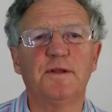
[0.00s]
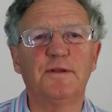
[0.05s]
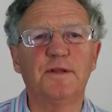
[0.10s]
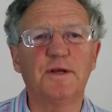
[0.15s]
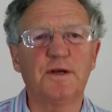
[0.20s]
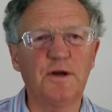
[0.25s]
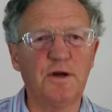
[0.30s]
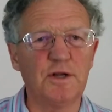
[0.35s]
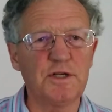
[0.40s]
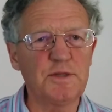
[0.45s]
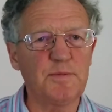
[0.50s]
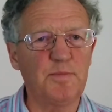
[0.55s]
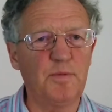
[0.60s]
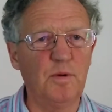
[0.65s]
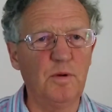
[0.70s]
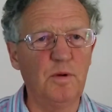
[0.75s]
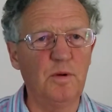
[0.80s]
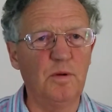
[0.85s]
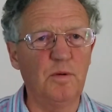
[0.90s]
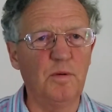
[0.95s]
the
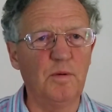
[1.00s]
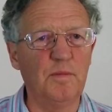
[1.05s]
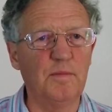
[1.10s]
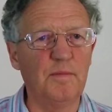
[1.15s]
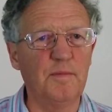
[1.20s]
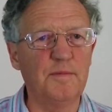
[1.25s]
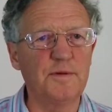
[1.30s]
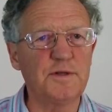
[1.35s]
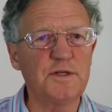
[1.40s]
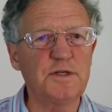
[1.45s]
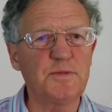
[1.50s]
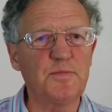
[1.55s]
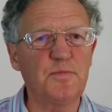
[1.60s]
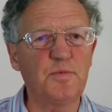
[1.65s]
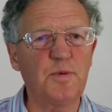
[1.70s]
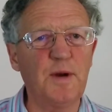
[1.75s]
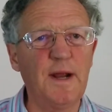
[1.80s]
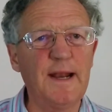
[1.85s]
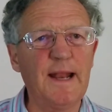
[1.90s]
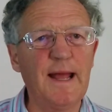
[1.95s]
gospel
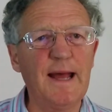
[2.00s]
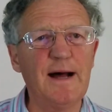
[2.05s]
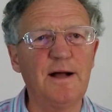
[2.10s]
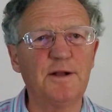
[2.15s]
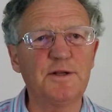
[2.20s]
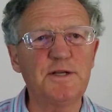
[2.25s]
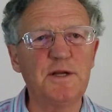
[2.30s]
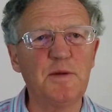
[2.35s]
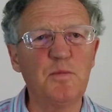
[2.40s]
spread out